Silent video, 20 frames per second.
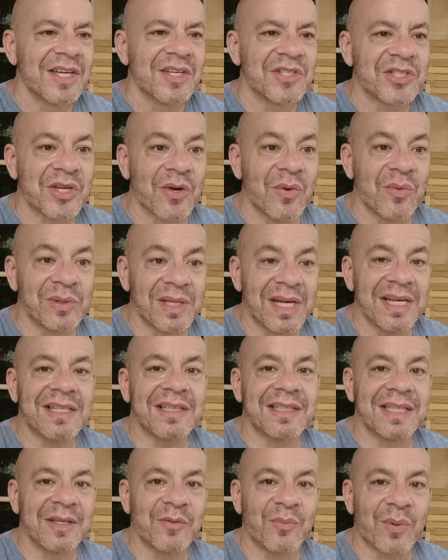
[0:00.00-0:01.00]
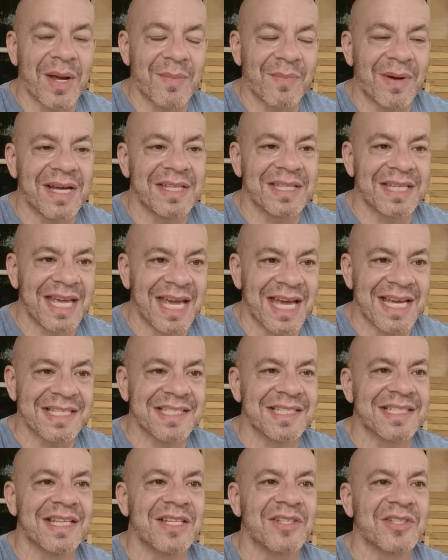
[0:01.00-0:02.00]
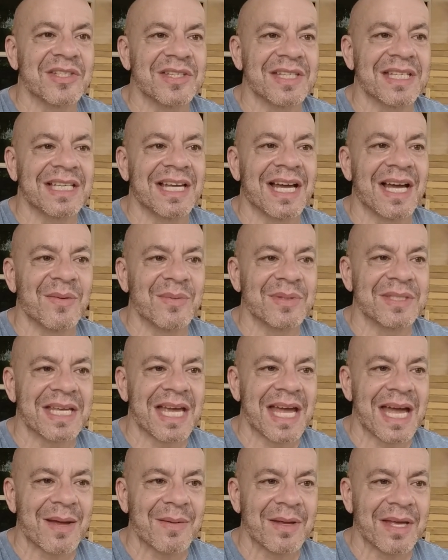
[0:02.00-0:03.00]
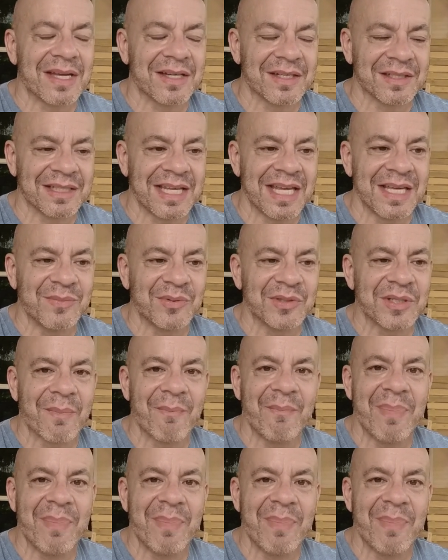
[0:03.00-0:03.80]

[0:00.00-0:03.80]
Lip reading: So luckily, right behind the gas station, the guy was able to